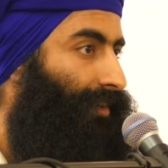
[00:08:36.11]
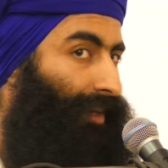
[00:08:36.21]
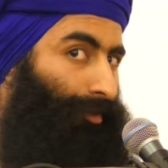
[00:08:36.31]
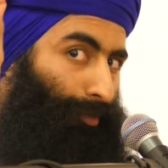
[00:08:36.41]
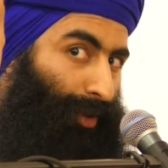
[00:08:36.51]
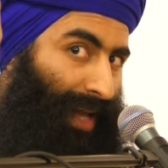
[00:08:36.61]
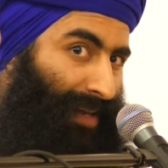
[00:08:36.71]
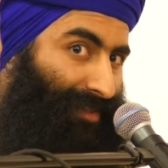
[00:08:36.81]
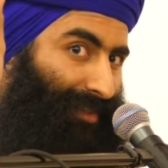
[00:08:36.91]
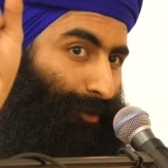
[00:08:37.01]
And if you put the
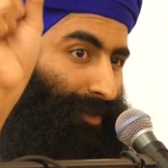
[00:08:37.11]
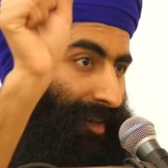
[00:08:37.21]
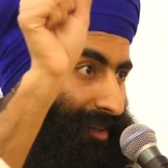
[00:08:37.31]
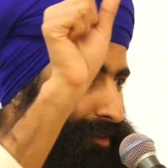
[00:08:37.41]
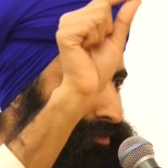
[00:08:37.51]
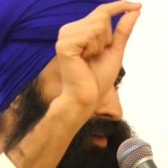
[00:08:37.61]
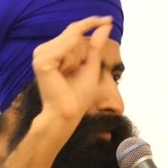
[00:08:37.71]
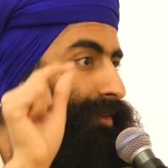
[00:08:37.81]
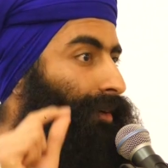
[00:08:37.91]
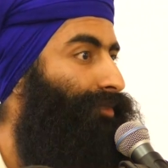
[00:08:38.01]
S and you take it to the front,
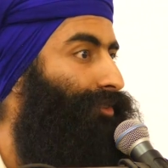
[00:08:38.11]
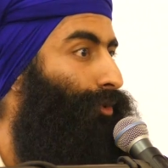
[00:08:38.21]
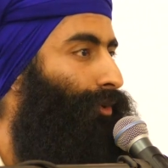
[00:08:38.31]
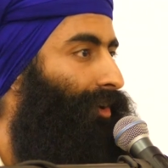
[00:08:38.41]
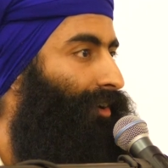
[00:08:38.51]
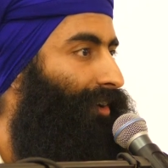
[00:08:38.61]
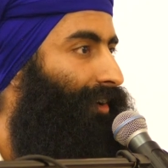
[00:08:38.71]
it becomes sword.